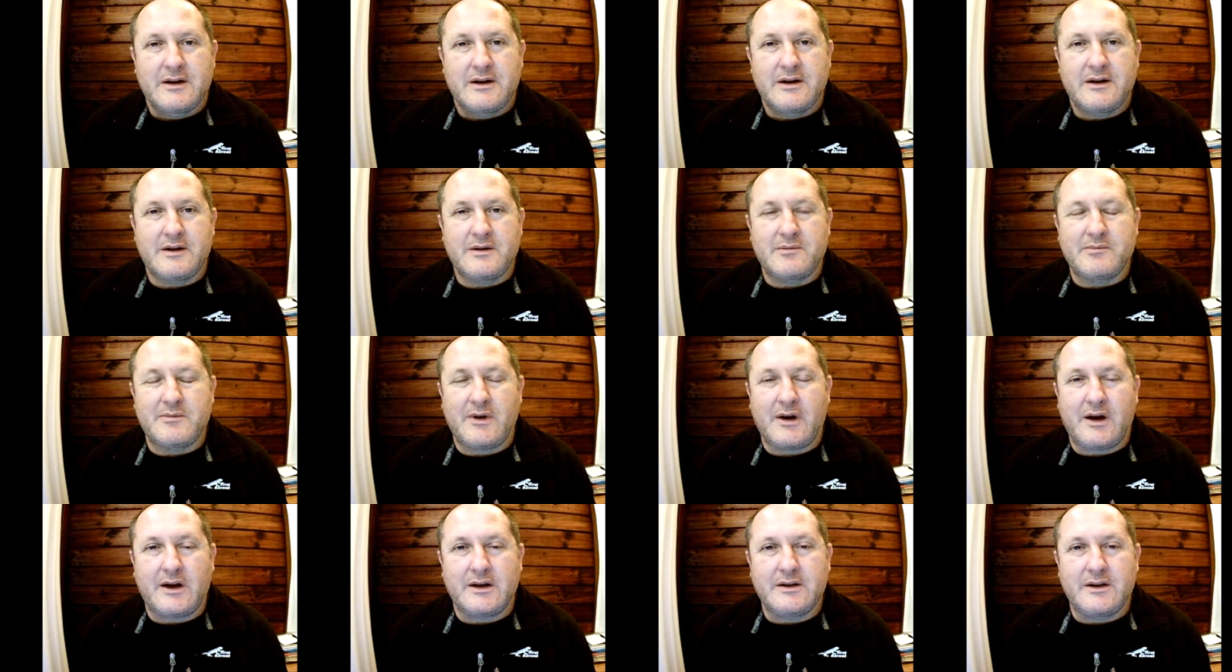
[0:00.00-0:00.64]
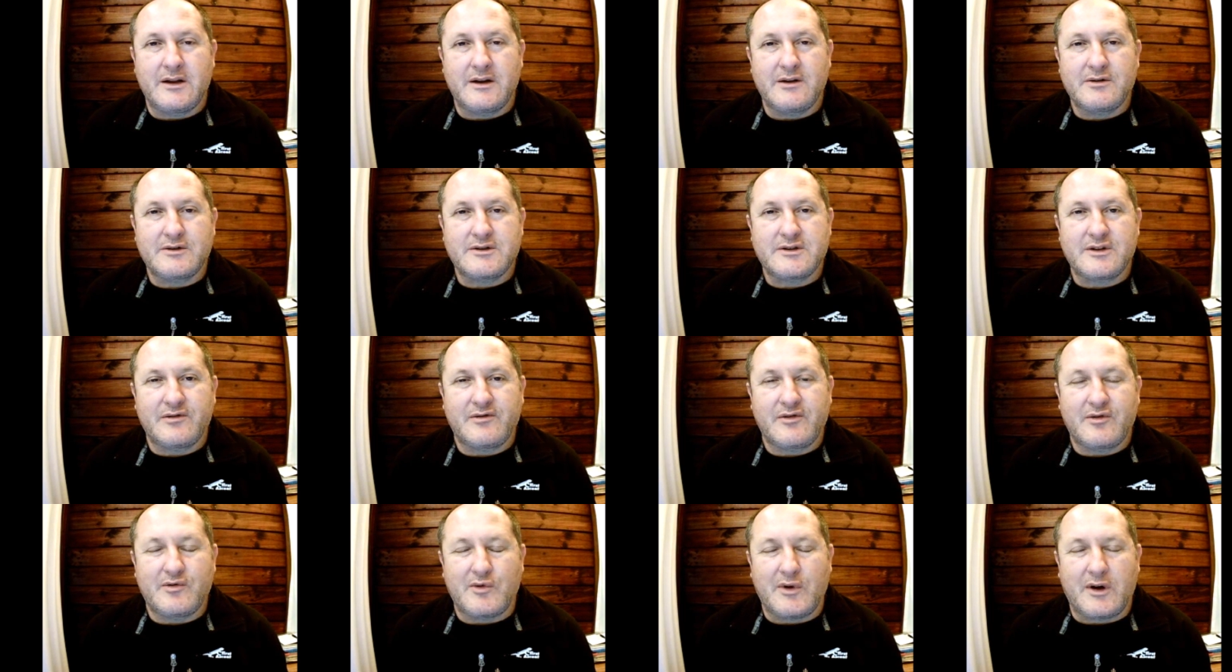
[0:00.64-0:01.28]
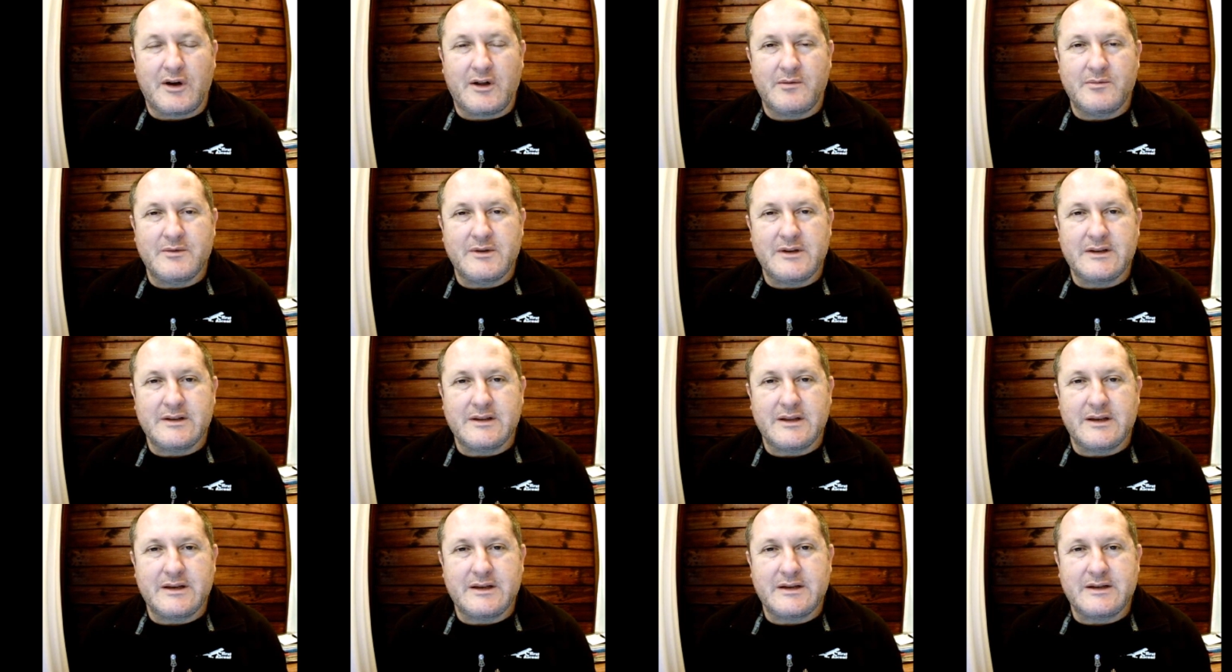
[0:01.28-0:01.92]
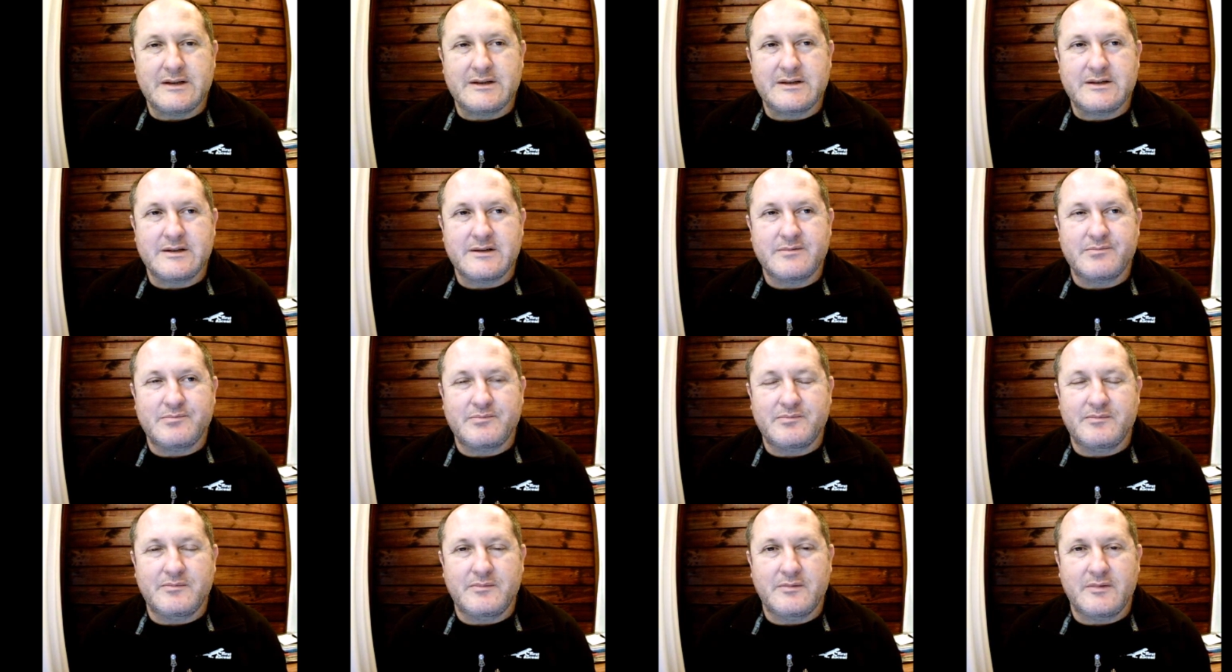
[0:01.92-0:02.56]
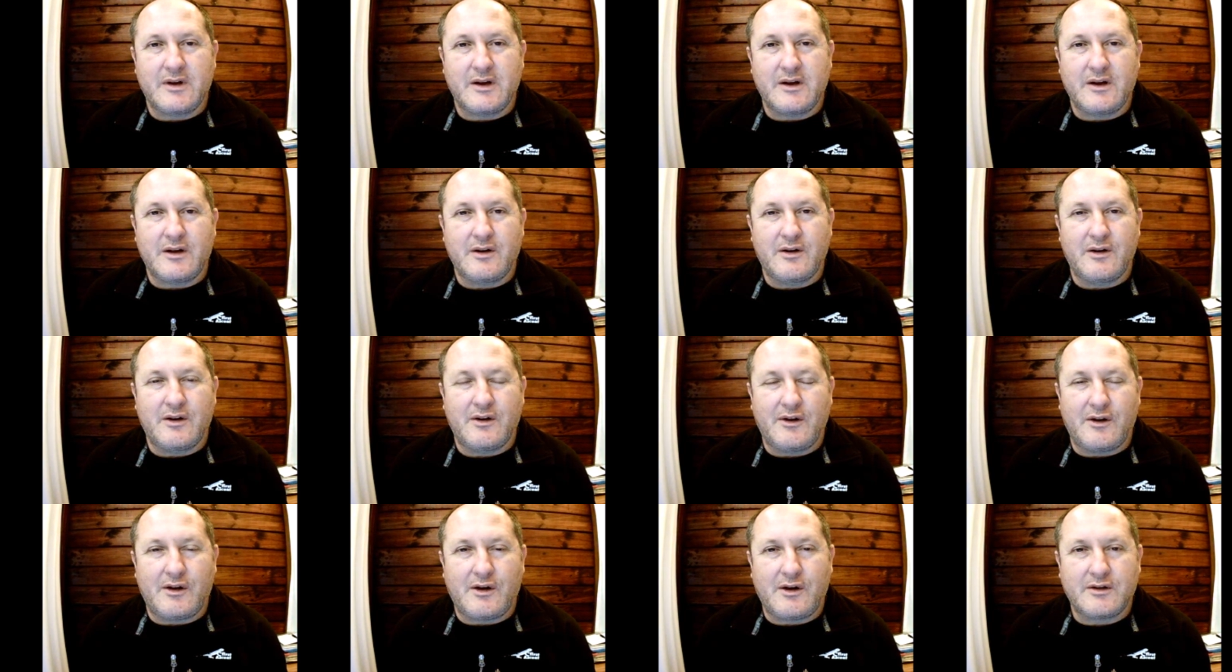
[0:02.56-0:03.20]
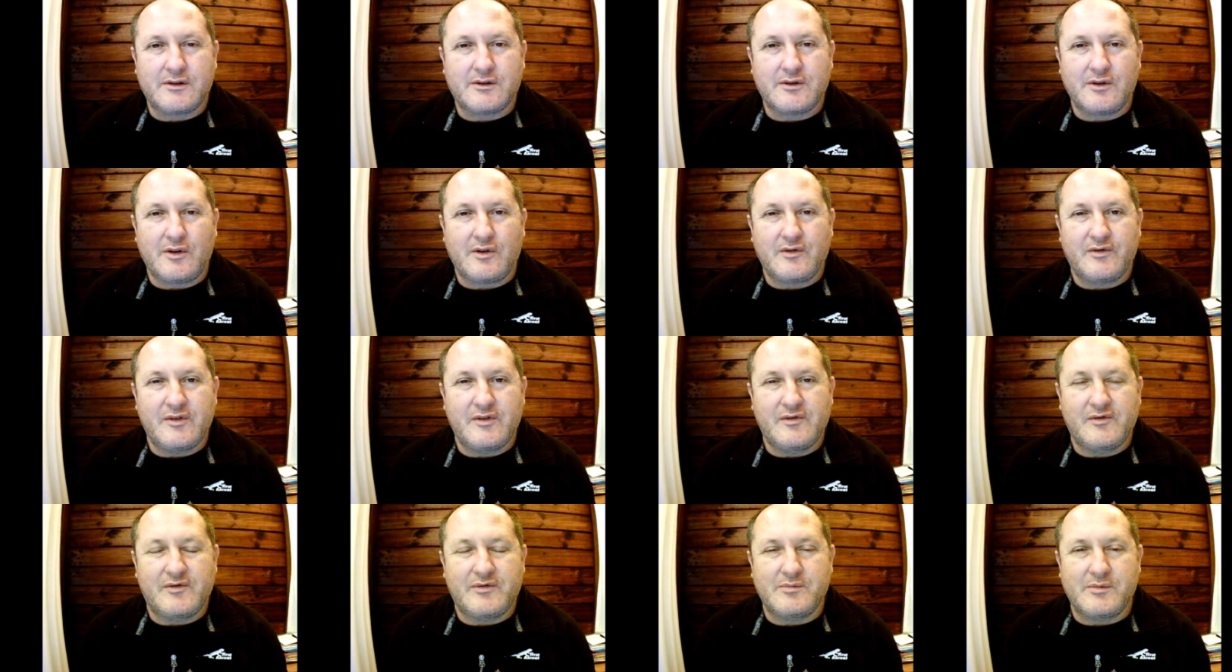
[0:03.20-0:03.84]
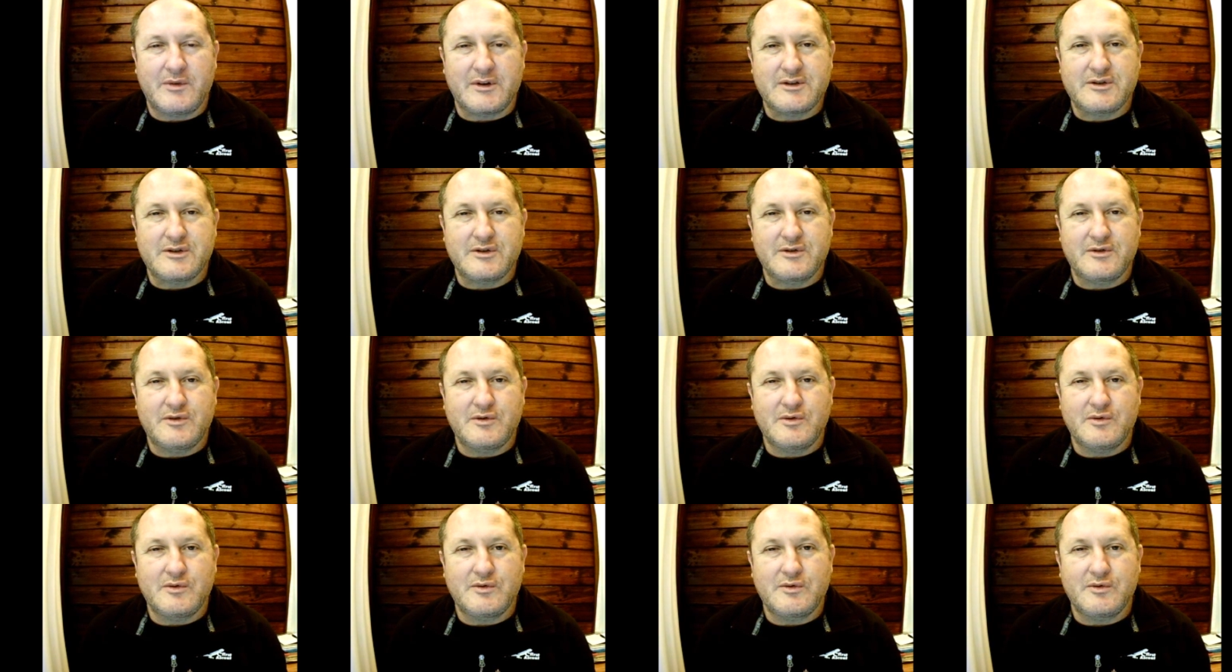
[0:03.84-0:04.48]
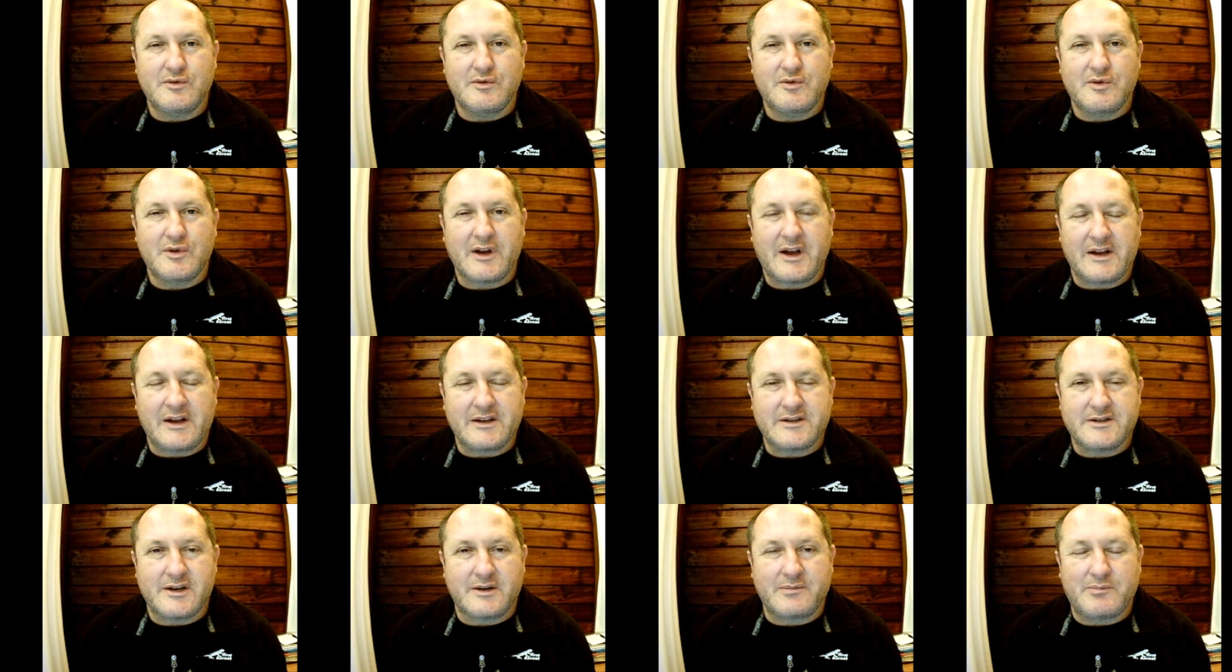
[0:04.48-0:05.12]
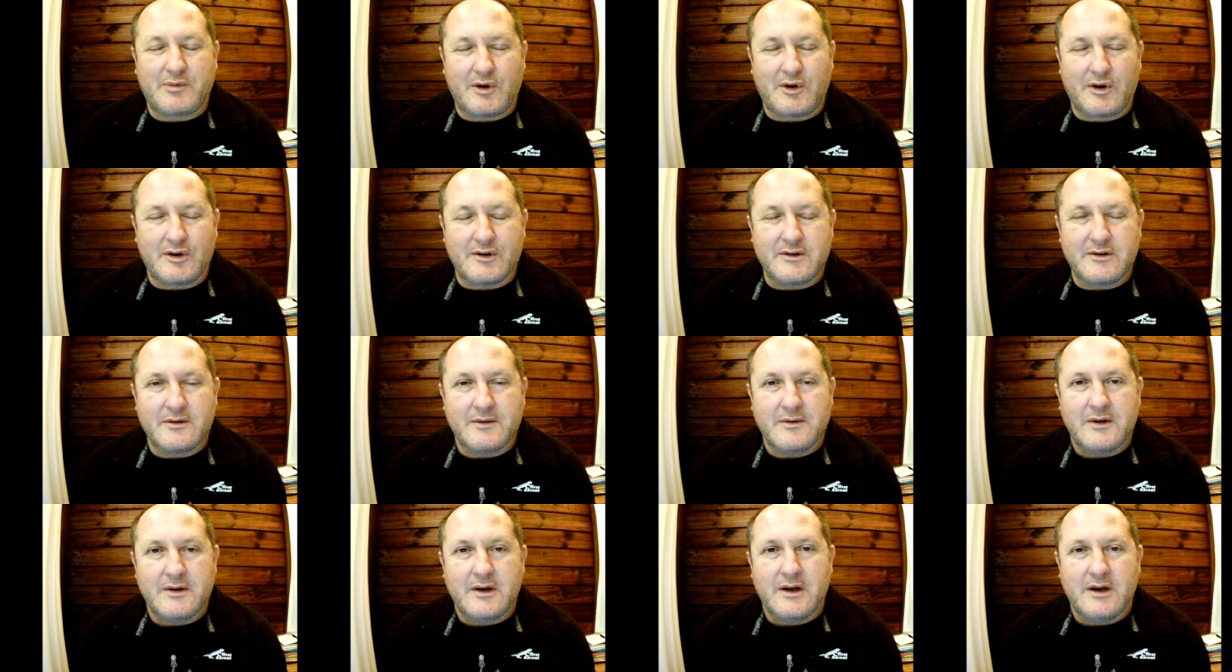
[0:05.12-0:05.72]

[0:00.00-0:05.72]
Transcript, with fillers: um, i know it's overwhelming there's a lot of information to to catch up on